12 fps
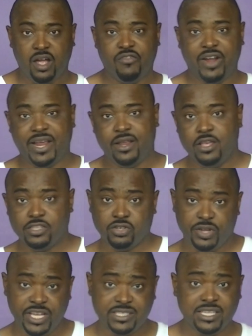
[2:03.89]
Alright,
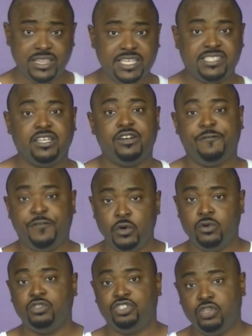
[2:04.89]
so here's a list of the
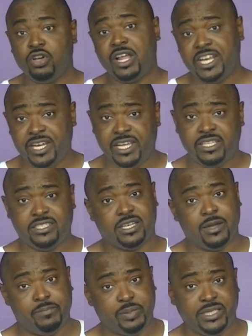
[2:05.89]
foods you're going to need to
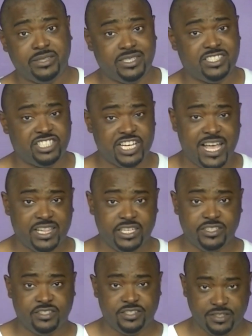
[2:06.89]
complete this
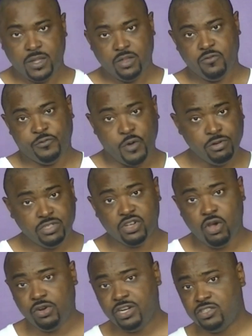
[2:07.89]
challenge. First,
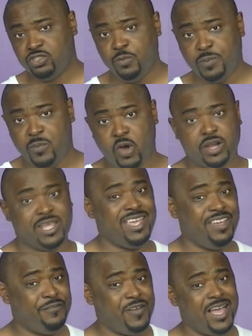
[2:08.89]
go to the
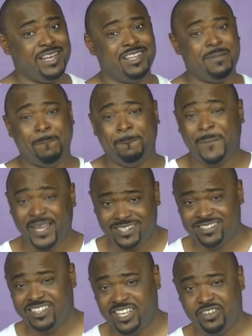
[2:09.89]
supermarket and find the
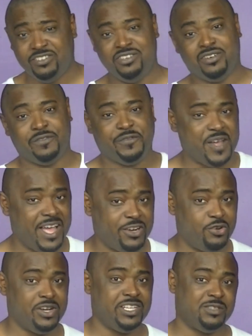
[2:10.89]
best deal you can find
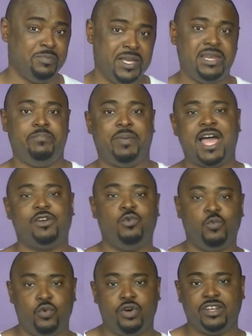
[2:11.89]
on as many
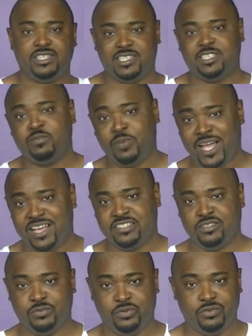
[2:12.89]
bottled waters as
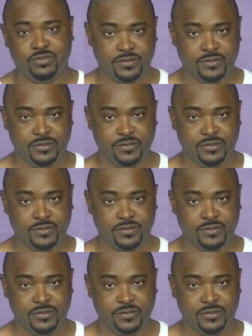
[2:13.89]
possible.